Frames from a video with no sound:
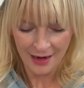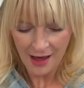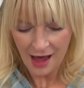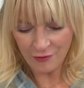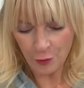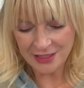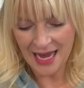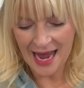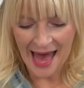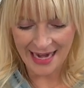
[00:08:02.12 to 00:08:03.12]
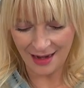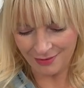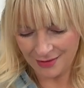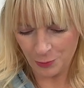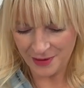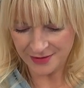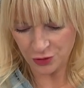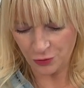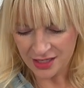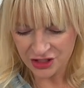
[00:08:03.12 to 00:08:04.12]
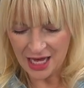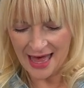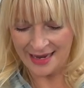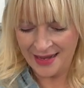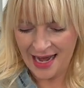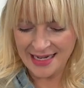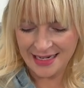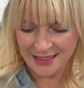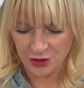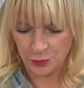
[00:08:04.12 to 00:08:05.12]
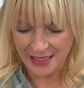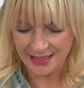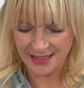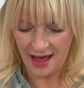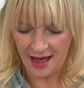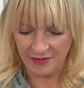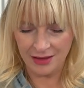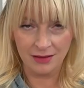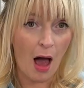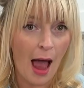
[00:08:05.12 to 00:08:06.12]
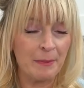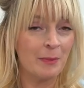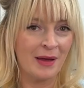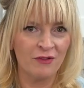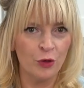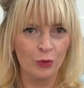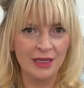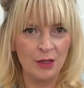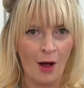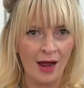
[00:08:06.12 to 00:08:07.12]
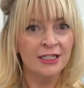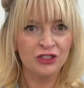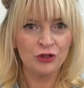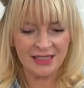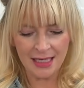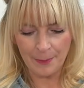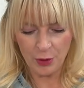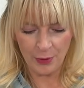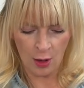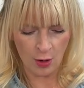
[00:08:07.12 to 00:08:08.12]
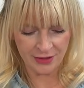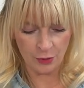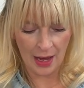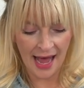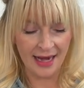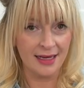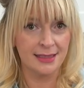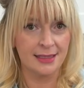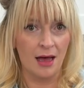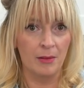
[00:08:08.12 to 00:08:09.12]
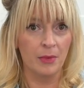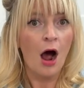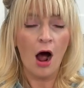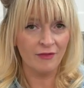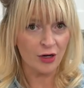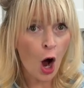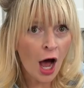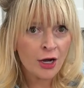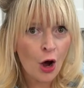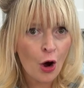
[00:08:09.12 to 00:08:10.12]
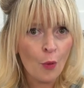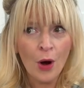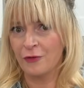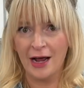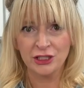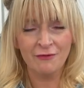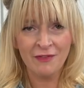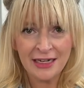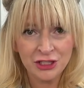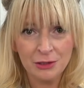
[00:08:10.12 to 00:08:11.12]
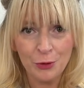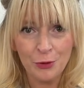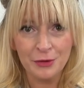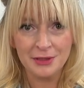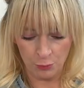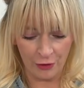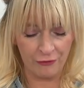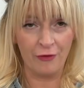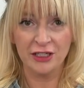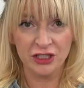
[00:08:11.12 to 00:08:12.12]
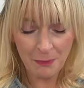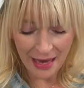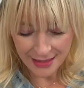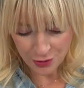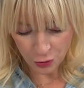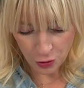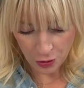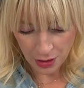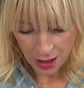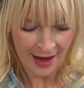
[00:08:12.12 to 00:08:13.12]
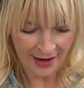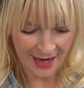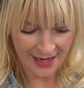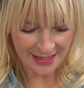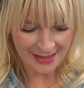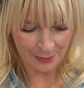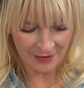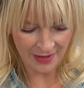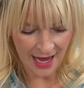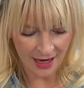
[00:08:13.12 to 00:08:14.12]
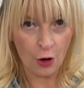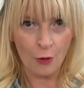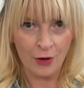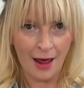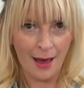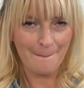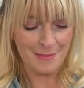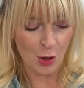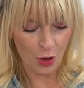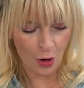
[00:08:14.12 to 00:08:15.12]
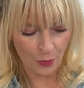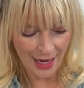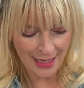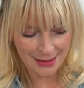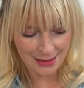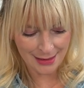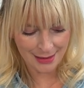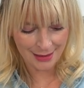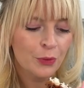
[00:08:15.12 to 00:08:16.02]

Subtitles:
Of course, I added a little bit of sriracha and then I did a squeeze of lime, but if you really want to dress it up, you can also add some avocado, fresh vegetables, more fresh basil. I gotta get some of that coconut milk rice.